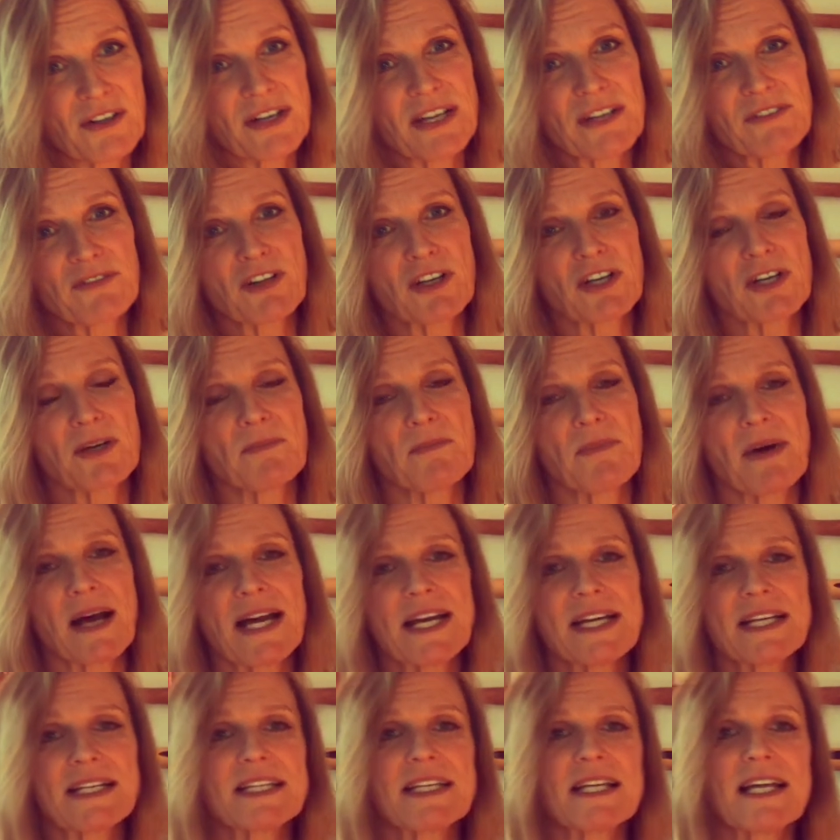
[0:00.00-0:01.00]
if you
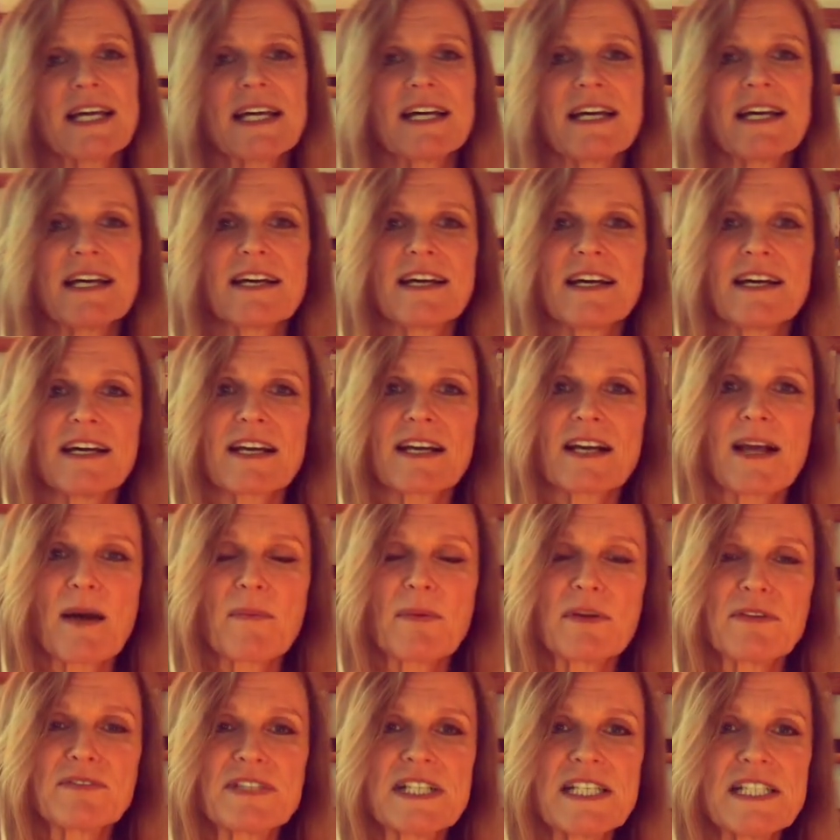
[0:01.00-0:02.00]
combine a couple
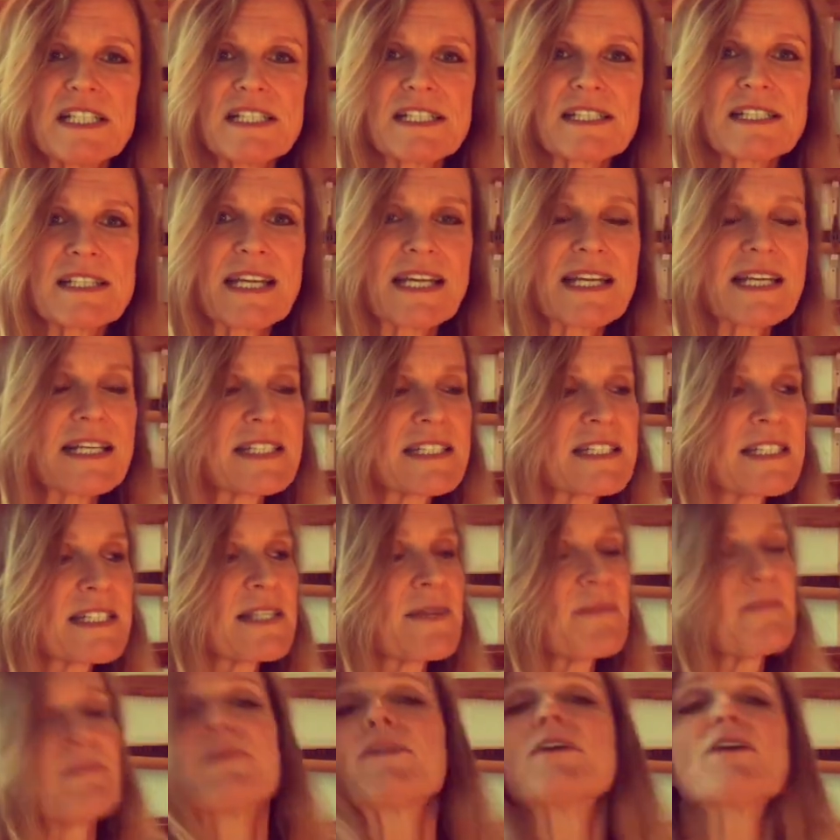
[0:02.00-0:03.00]
of these things,
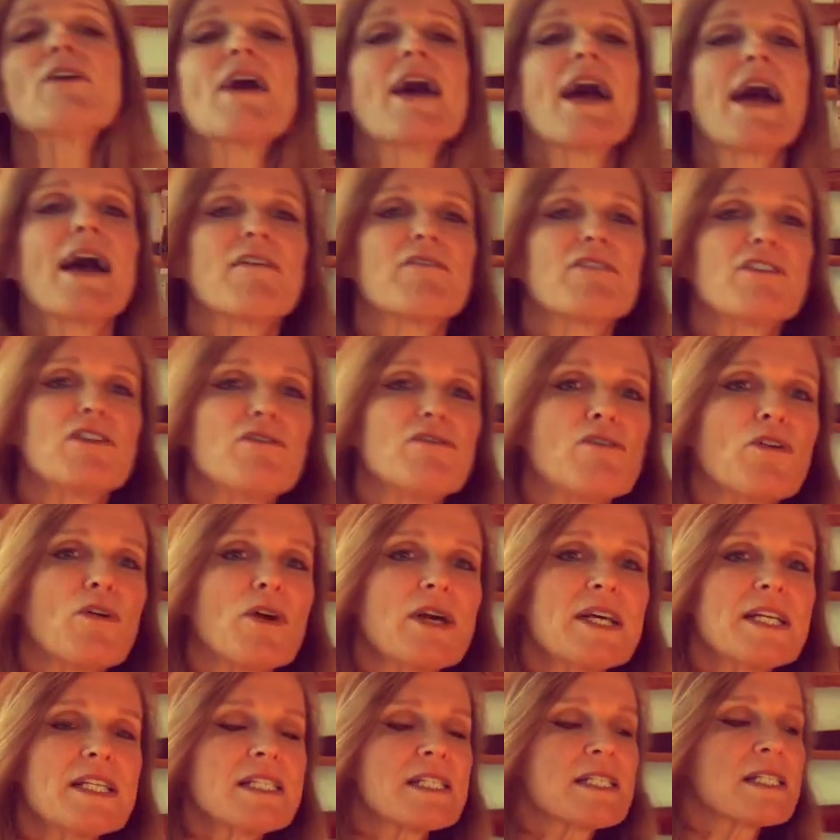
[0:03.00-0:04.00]
you have the
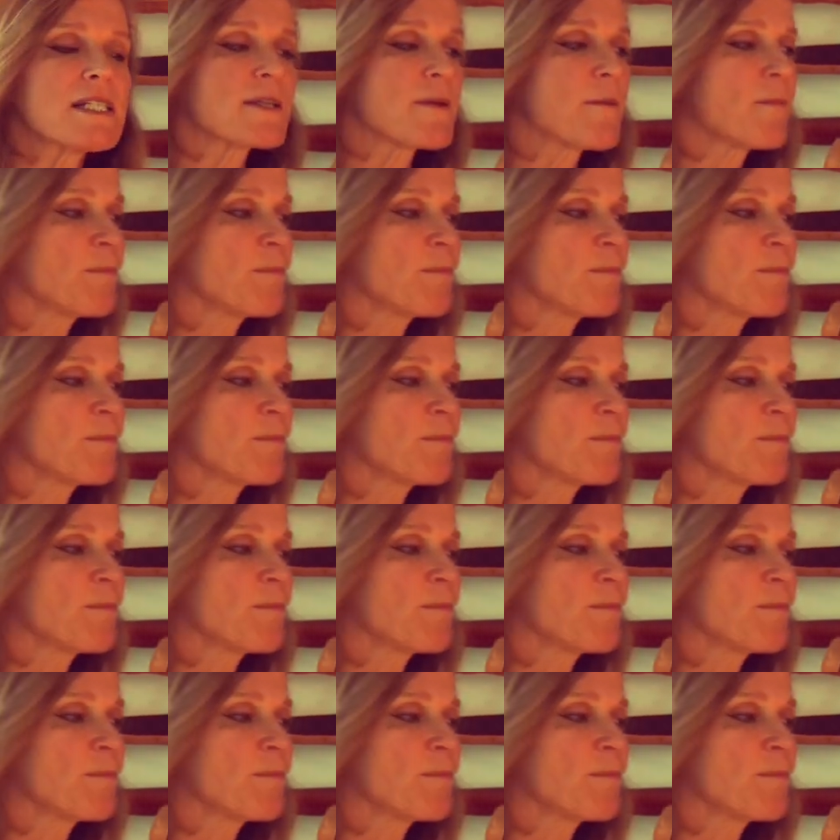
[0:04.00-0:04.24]
voice.